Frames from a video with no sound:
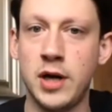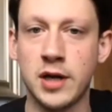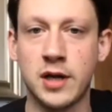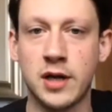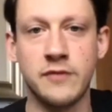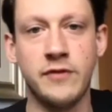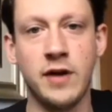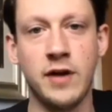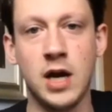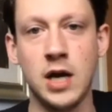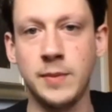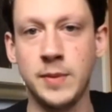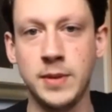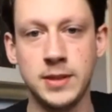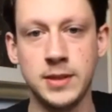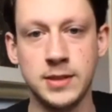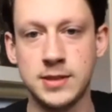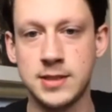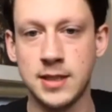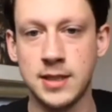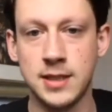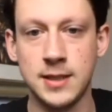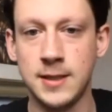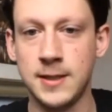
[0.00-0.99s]
environment
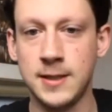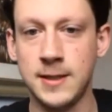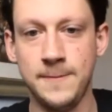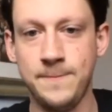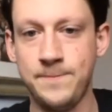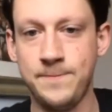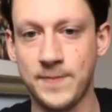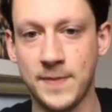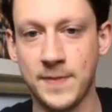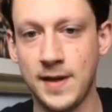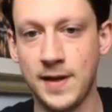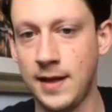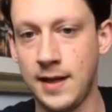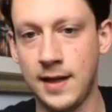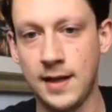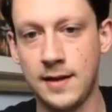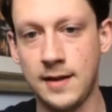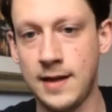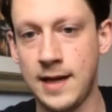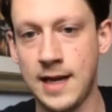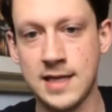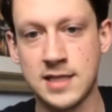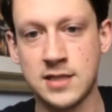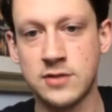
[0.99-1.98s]

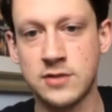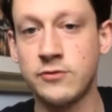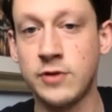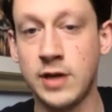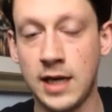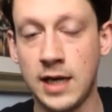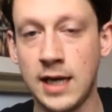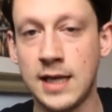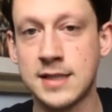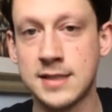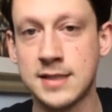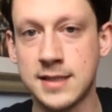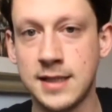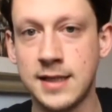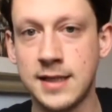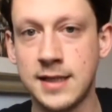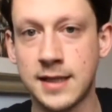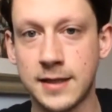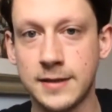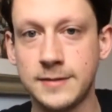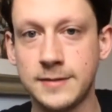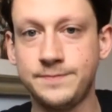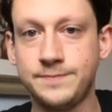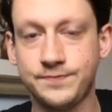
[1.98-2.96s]
isn't
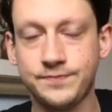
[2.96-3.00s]
realistic.